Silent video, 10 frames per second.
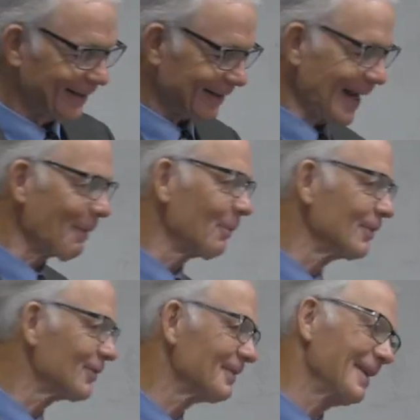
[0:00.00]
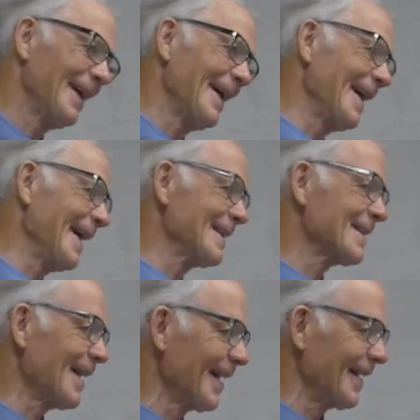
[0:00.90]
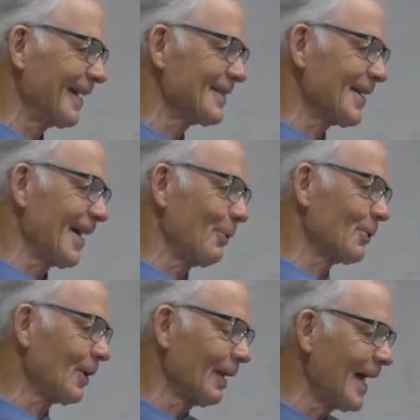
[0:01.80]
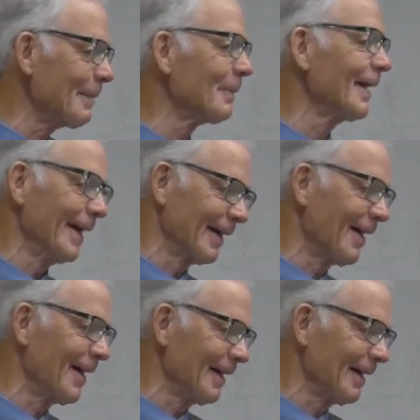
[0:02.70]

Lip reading: That one's, it's got a lame leg.